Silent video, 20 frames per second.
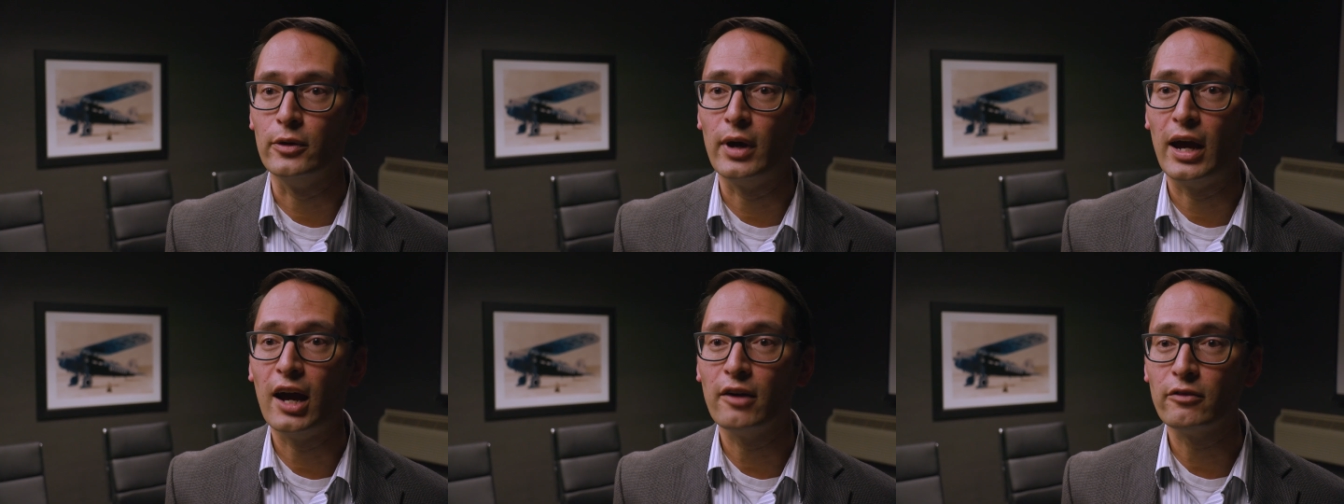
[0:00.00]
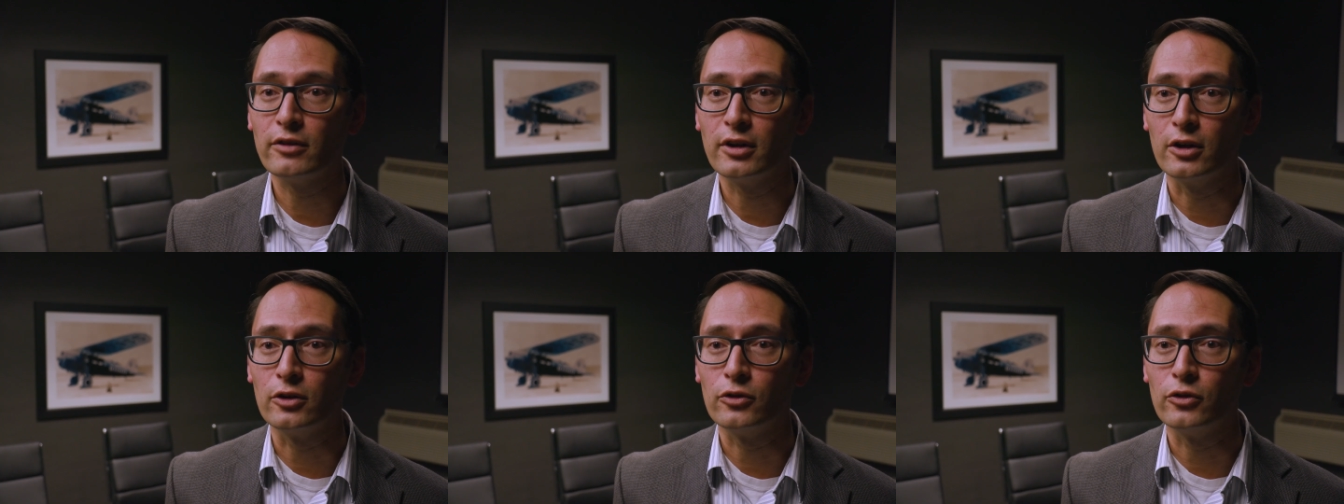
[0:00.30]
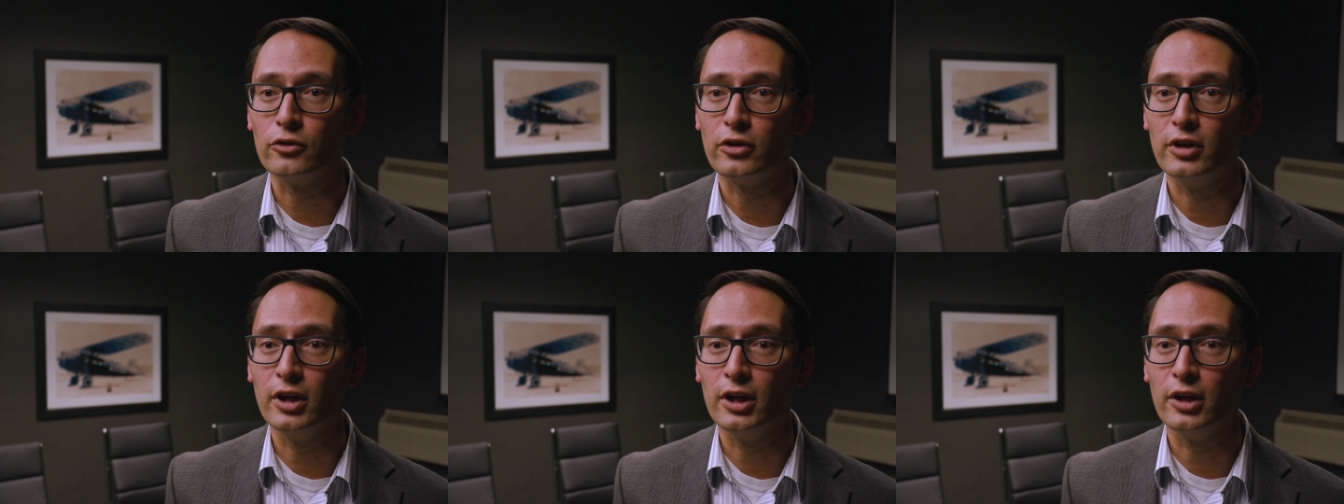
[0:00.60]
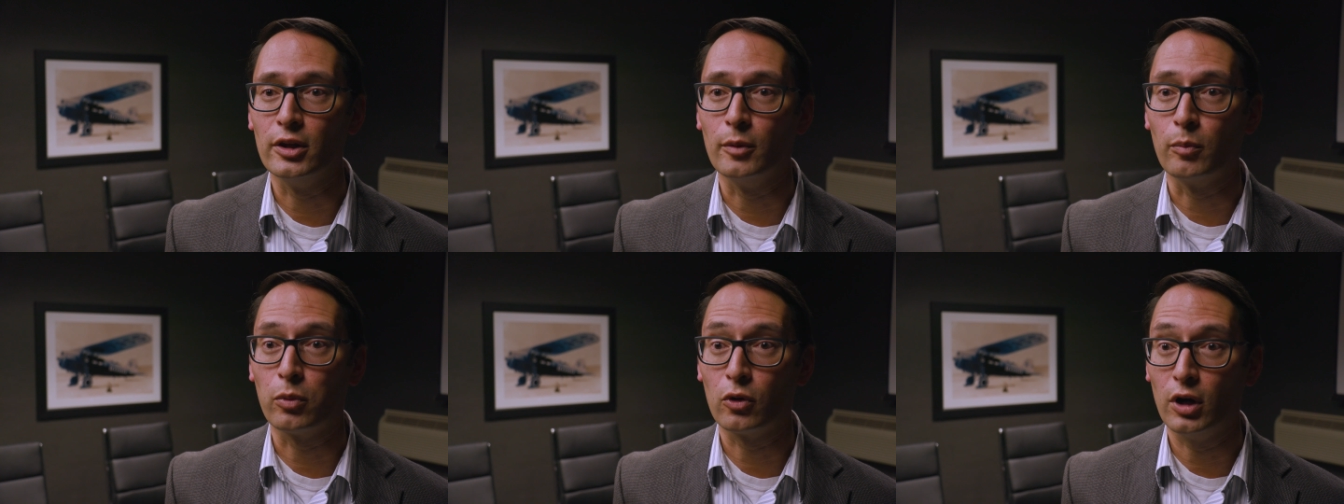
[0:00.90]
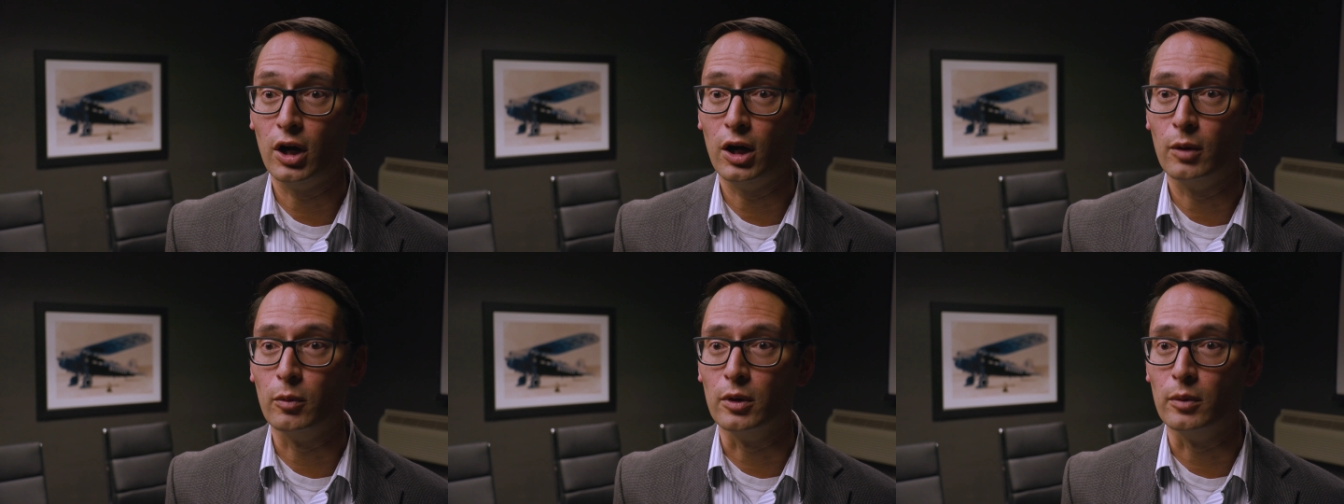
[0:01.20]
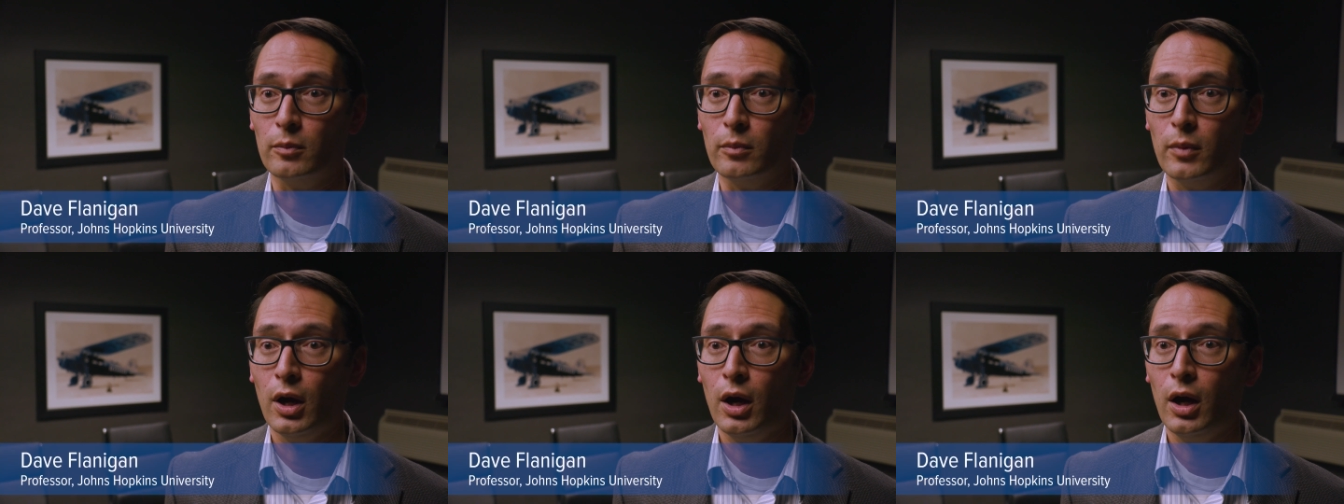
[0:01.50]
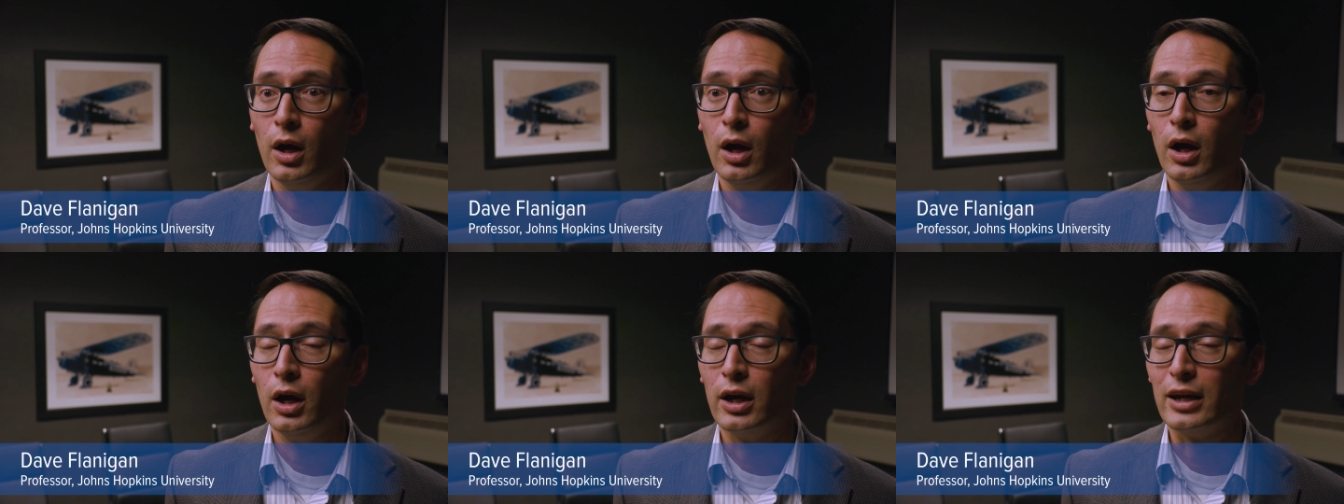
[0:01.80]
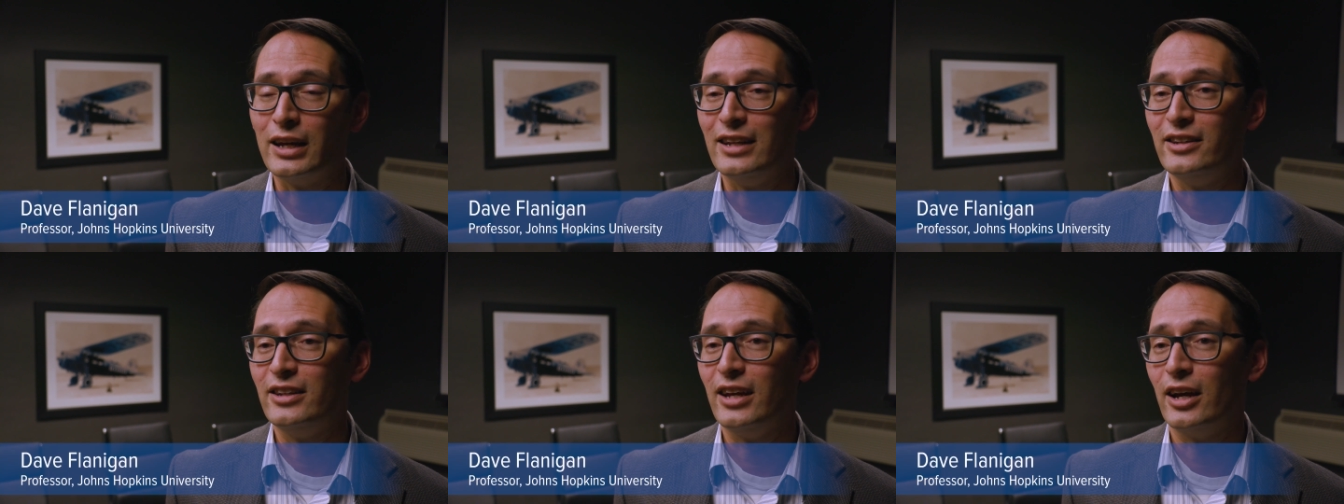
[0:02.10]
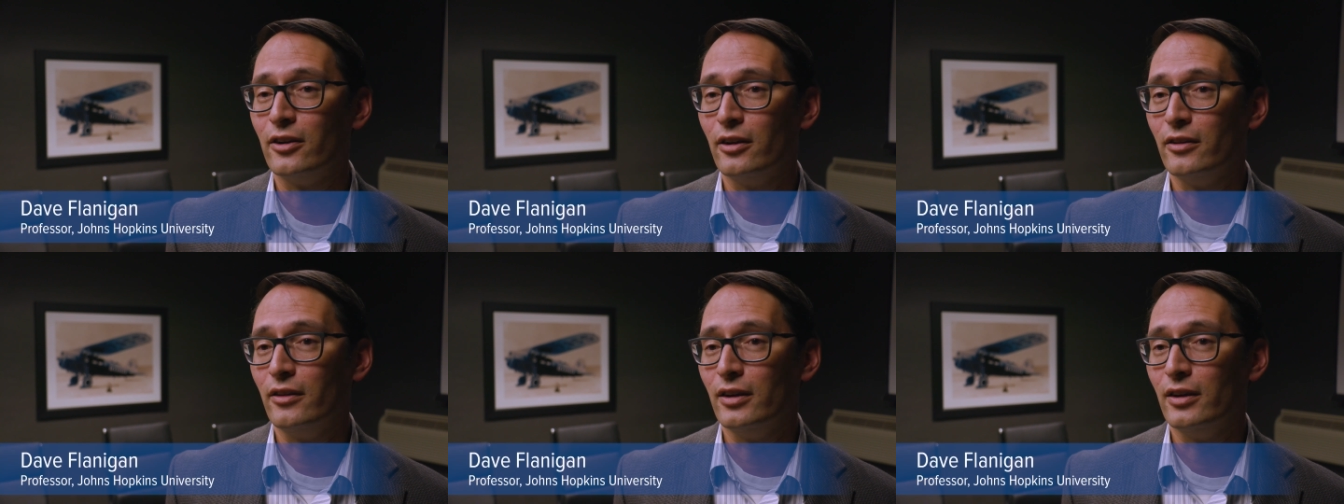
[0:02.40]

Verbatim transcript: You have to understand the problem, get down